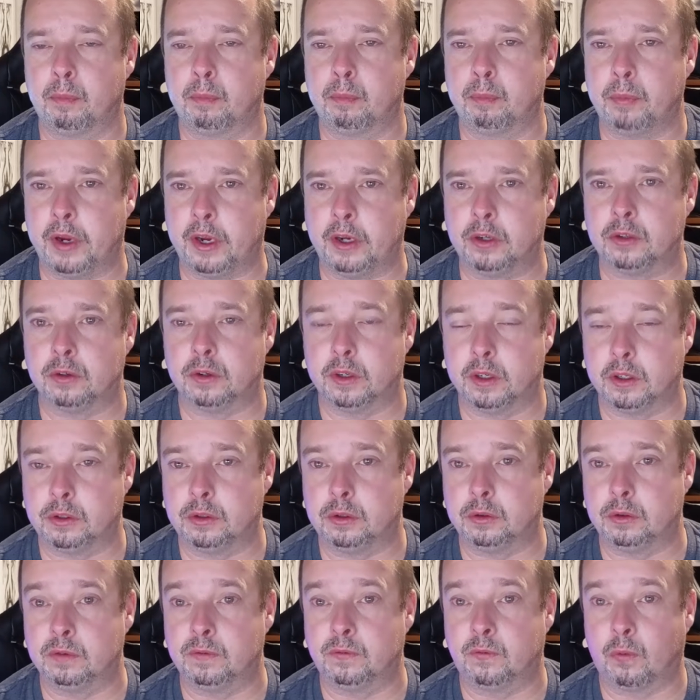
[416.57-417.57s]
major
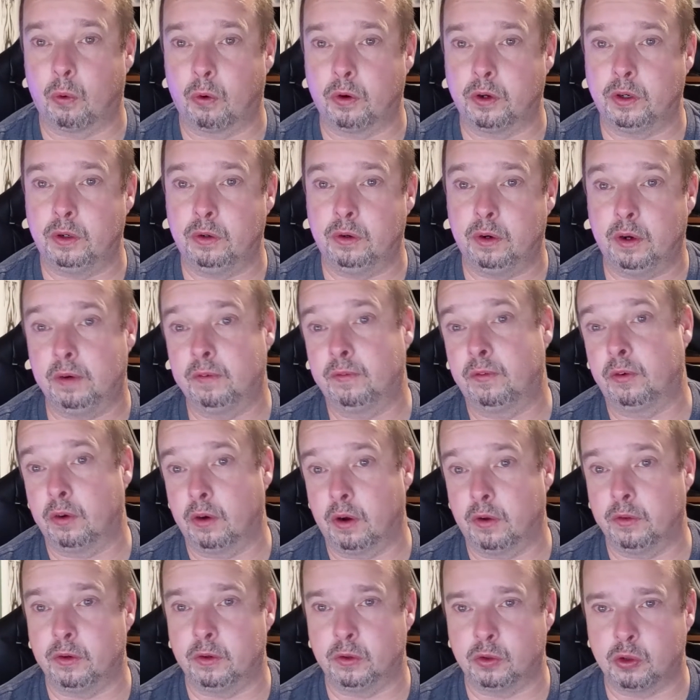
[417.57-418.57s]
issues for you and
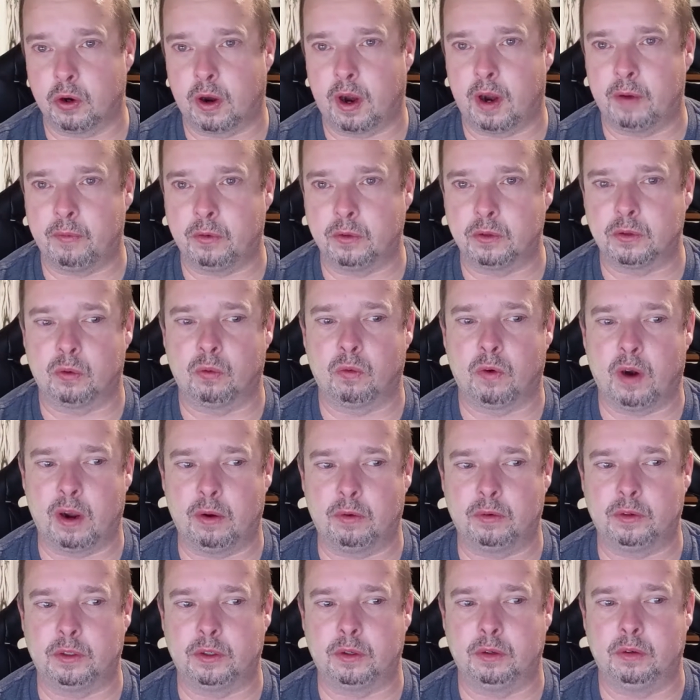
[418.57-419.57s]
for other drivers
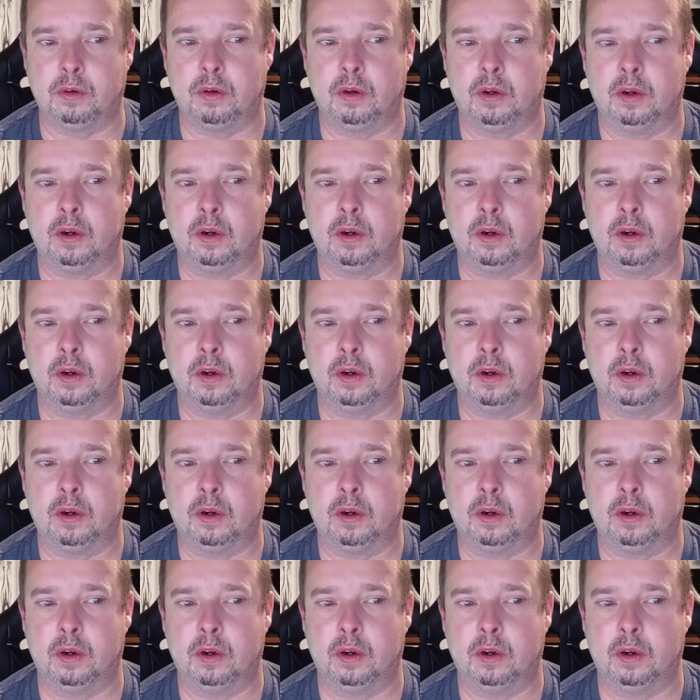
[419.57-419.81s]
around you.